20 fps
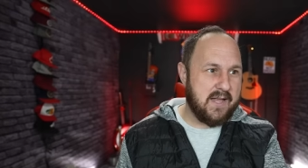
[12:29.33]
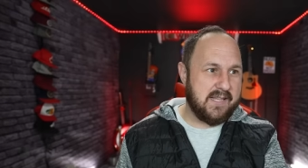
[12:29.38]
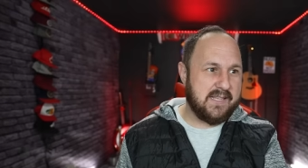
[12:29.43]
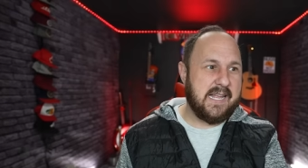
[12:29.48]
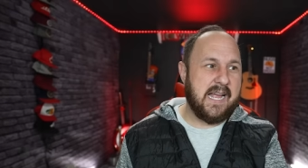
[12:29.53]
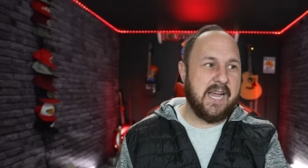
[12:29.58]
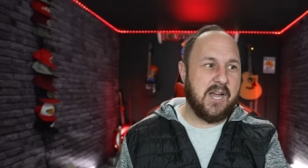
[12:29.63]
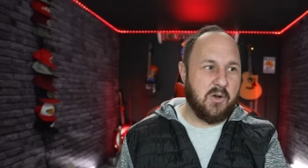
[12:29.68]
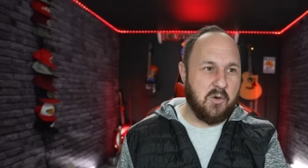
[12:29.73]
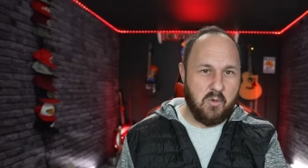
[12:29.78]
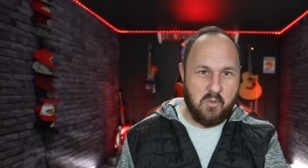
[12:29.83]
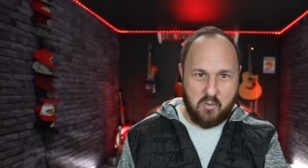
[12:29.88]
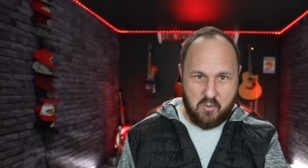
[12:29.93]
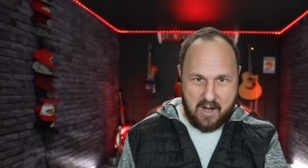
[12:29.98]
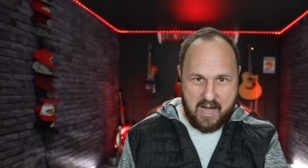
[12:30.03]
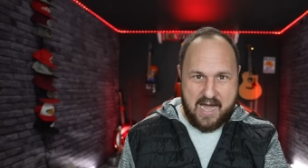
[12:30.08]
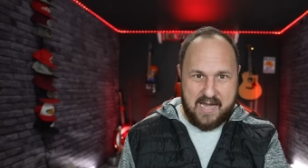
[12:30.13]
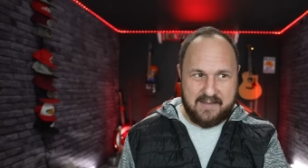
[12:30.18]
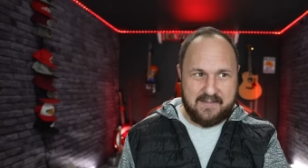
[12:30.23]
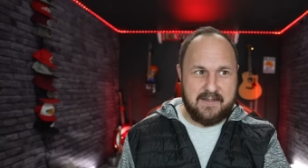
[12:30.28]
Like,
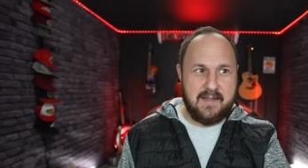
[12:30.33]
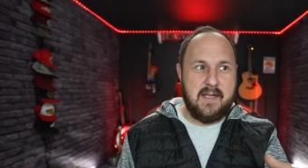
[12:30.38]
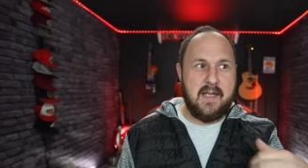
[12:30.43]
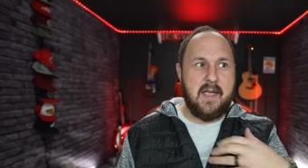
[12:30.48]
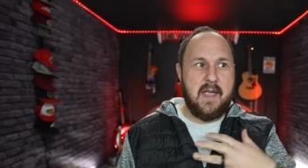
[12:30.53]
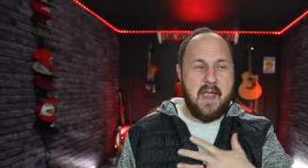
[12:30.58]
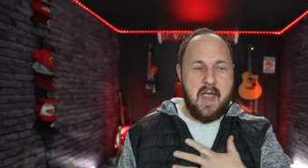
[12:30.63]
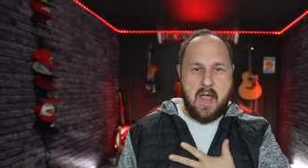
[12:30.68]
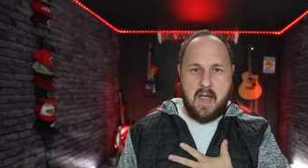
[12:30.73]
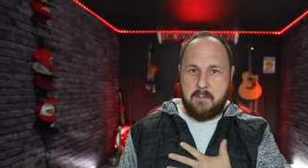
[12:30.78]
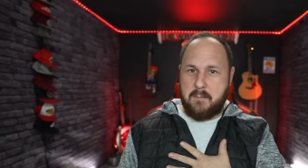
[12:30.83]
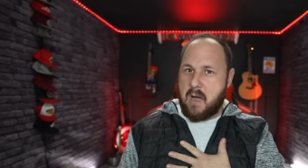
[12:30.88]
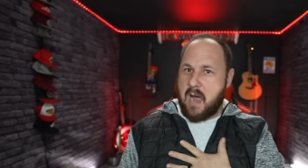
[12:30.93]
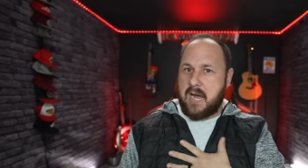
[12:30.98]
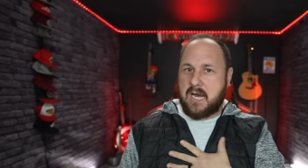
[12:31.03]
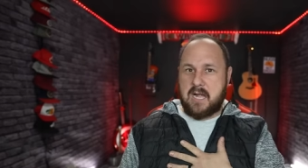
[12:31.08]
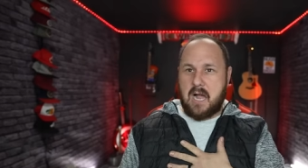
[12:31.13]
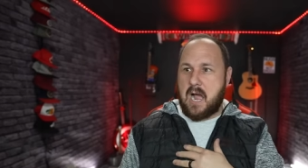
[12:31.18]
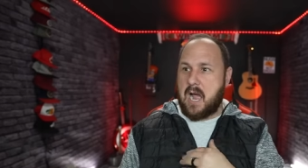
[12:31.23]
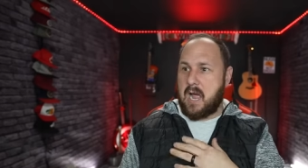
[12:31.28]
right? Am
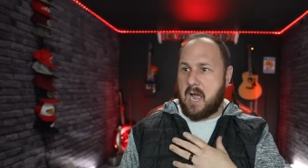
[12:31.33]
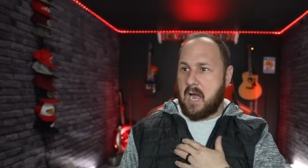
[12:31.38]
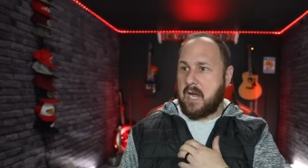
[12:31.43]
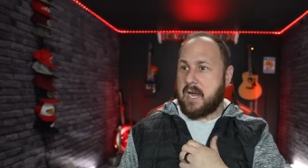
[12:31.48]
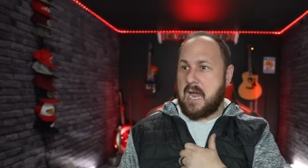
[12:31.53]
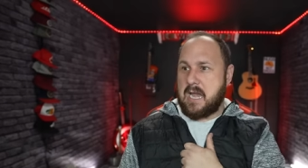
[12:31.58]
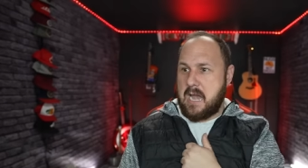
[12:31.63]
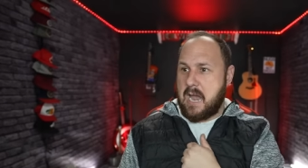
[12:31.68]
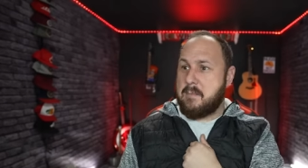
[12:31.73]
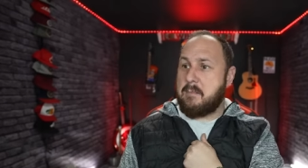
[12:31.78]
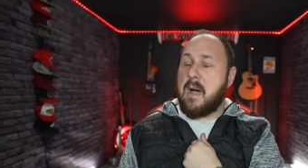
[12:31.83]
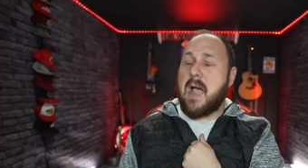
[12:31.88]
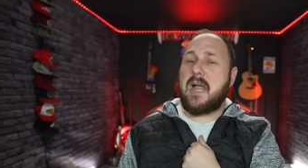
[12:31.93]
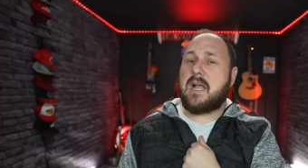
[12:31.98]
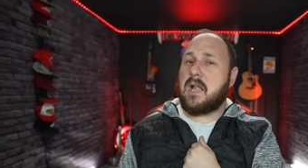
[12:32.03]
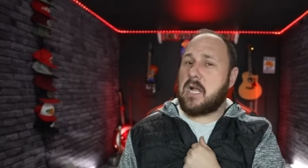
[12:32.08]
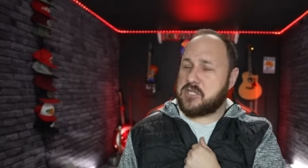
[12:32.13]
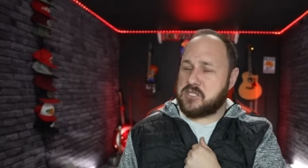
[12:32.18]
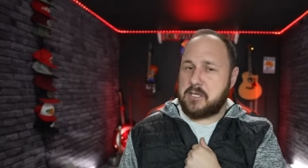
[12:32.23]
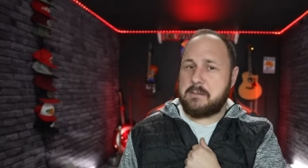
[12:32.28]
I, again, am I
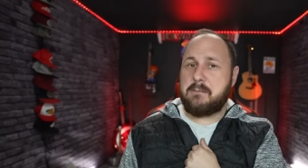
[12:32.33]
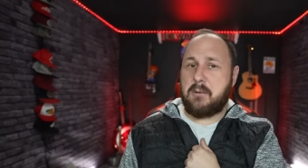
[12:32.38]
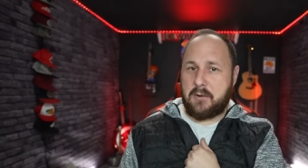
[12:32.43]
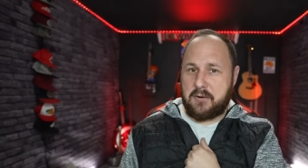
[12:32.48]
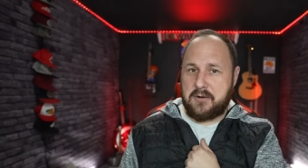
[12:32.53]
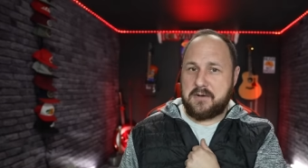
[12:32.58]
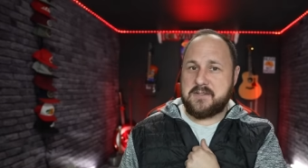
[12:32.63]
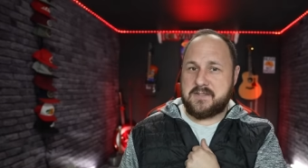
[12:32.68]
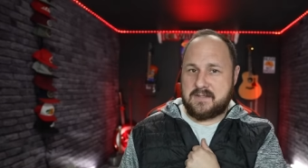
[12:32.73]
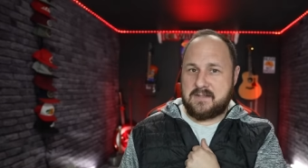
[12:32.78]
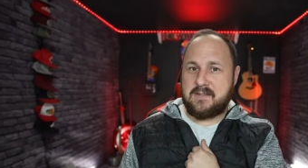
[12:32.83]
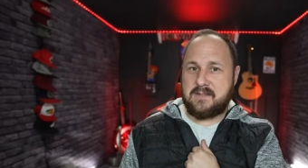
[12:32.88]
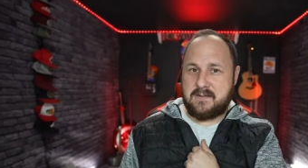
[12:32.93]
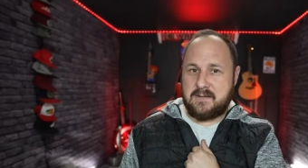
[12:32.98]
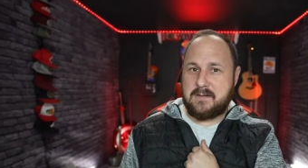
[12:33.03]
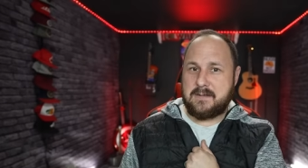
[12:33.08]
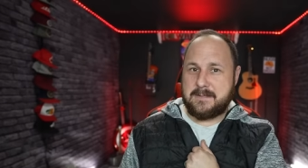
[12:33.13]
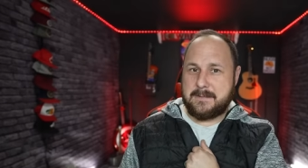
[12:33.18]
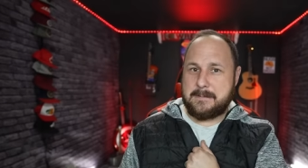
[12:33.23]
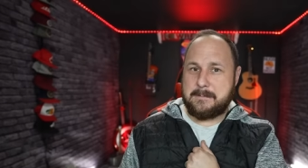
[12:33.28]
clutching pearls?
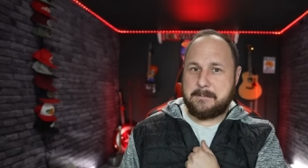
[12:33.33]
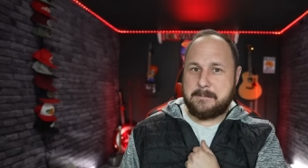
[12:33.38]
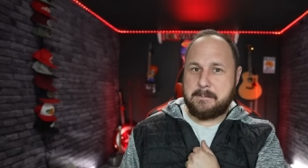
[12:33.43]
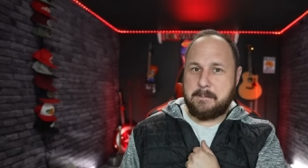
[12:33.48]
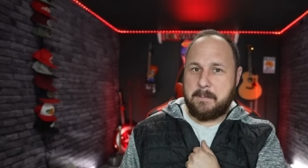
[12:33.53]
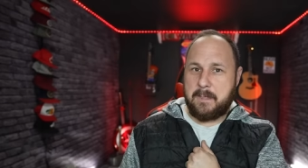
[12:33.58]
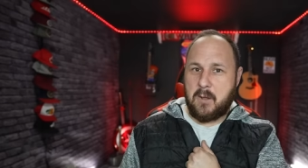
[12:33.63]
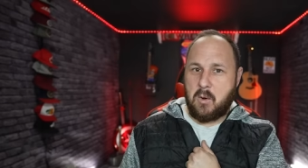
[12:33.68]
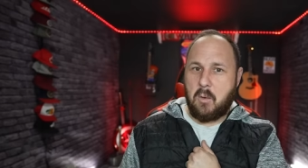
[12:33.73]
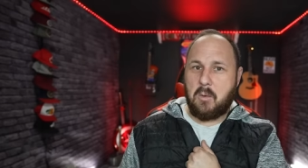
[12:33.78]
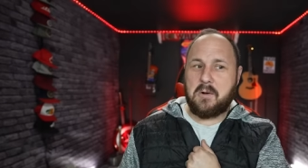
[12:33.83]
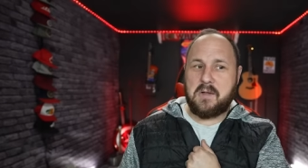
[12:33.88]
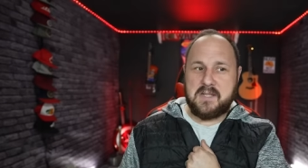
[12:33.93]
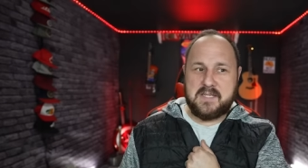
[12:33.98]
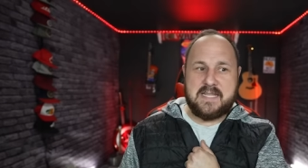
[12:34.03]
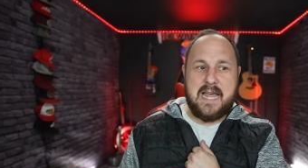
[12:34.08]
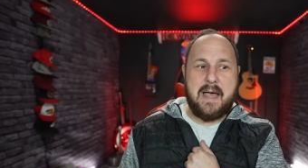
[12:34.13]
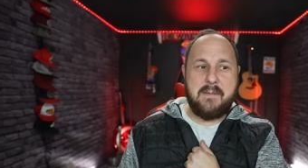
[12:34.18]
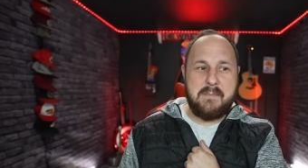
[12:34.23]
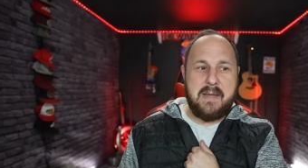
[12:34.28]
Or
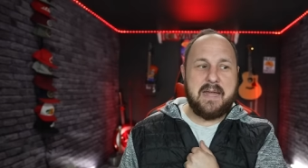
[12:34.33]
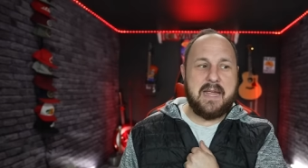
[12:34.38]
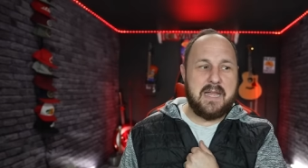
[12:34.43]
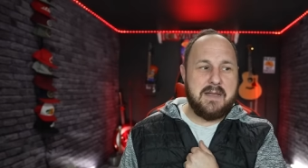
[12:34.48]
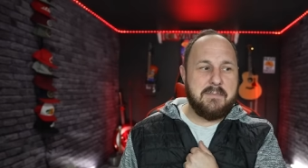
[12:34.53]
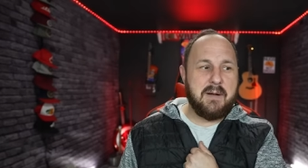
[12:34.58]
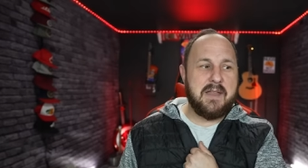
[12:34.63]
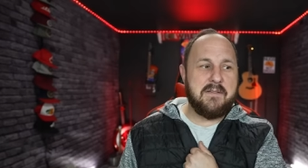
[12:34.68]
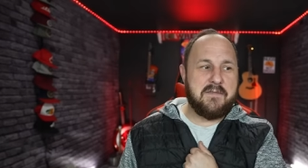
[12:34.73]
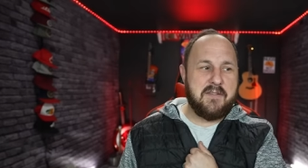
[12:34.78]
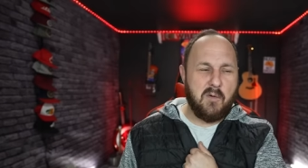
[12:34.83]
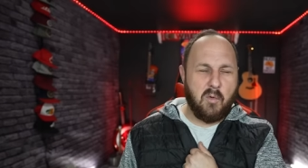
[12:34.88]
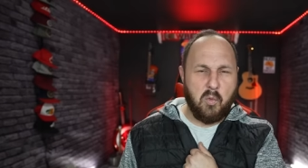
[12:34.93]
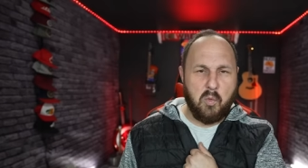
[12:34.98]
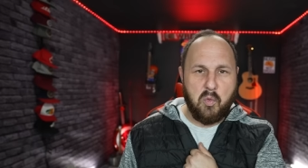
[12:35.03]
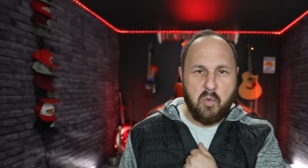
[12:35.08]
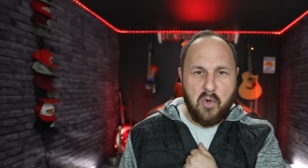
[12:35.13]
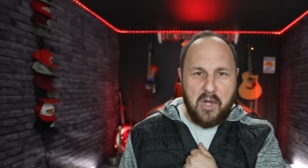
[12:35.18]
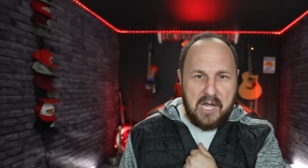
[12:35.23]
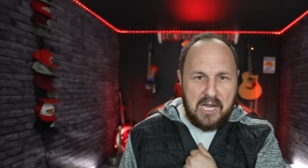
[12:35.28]
does that make anybody feel
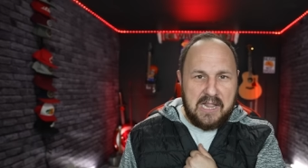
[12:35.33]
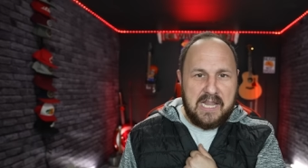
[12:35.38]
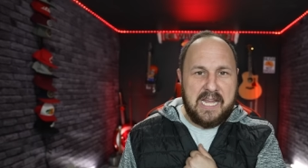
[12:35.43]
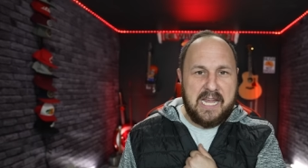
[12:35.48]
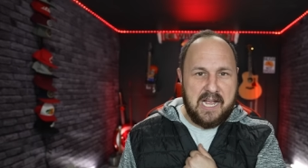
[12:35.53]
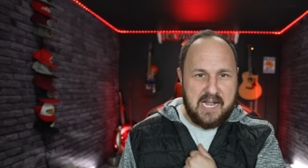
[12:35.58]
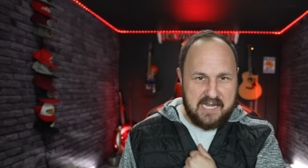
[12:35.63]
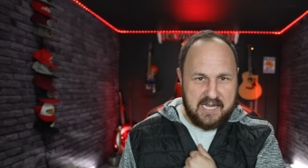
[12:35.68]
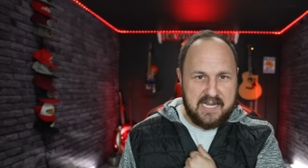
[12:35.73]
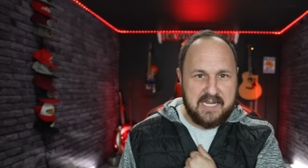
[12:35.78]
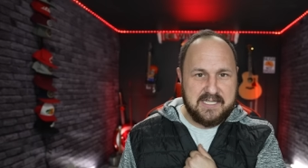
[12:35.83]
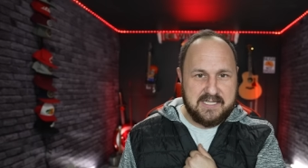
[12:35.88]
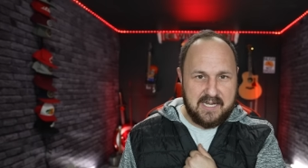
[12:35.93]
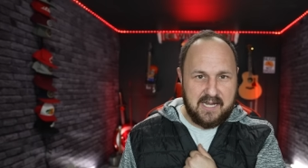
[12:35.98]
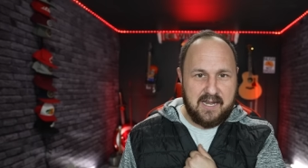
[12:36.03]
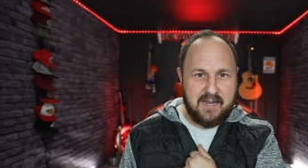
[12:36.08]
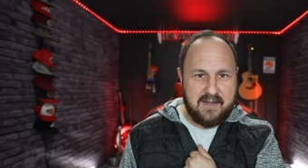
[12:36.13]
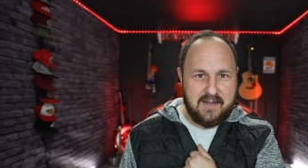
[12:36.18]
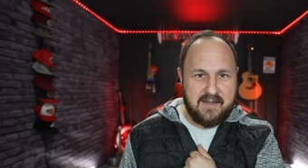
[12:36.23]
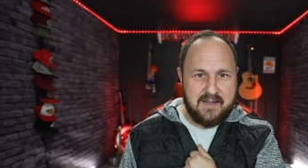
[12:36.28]
really
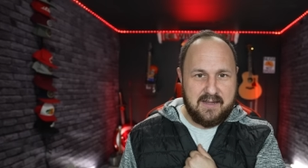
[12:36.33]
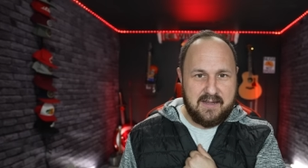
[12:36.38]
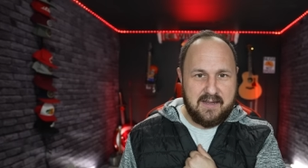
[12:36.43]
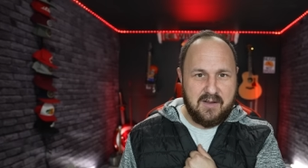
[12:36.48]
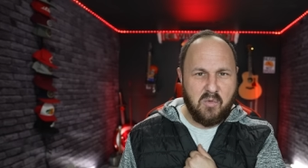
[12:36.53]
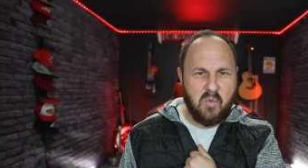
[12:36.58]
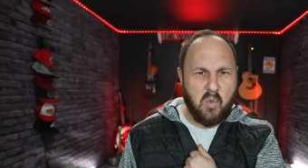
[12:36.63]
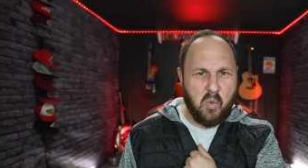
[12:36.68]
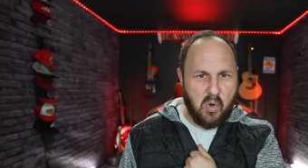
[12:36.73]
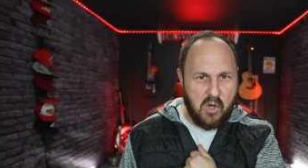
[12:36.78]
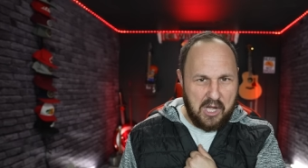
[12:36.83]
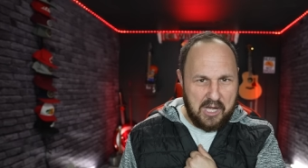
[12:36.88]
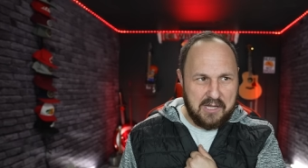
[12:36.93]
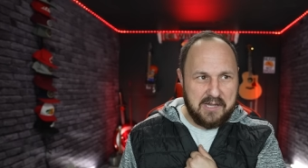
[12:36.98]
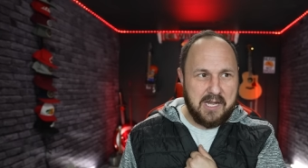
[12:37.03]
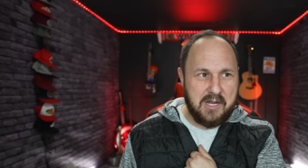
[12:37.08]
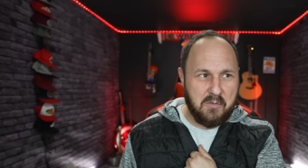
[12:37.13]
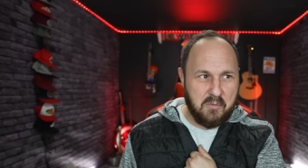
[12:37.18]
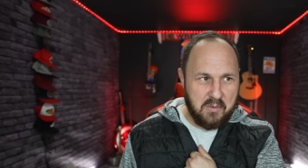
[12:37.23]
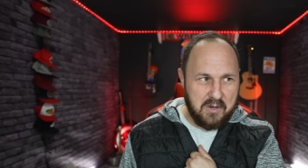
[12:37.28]
uneasy?
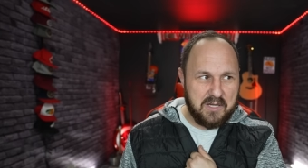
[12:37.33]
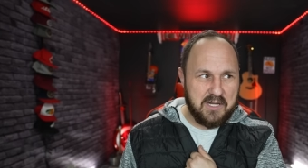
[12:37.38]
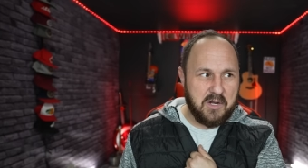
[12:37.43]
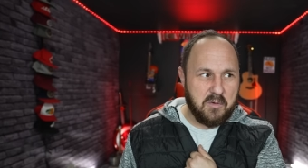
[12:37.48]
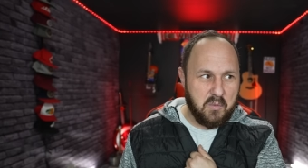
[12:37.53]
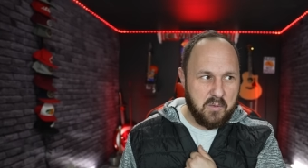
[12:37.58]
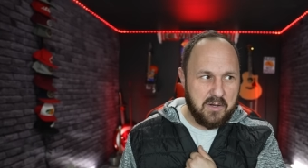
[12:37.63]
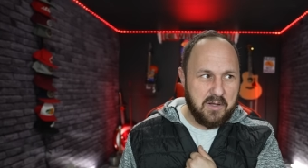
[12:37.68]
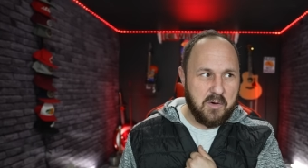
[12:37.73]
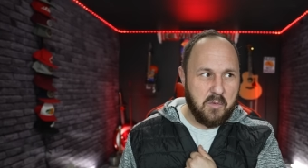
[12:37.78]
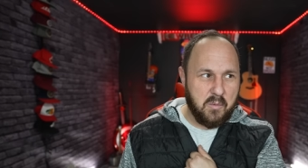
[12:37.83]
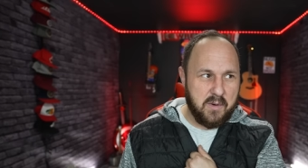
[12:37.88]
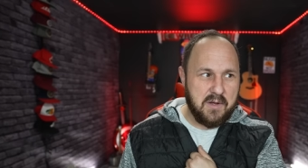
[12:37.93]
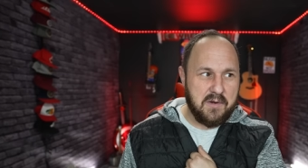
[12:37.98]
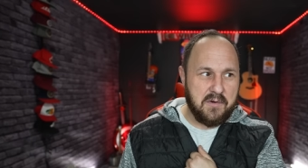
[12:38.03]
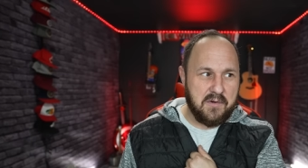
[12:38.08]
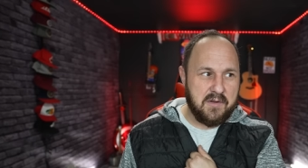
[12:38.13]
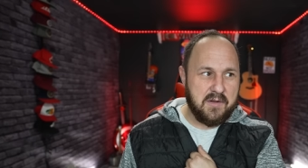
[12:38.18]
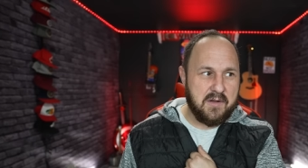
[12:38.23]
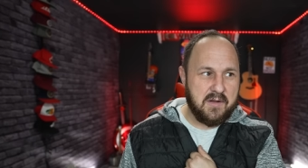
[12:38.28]
Really, really, really
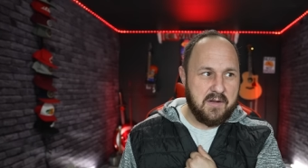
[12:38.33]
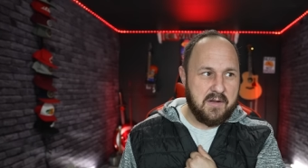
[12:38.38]
weird.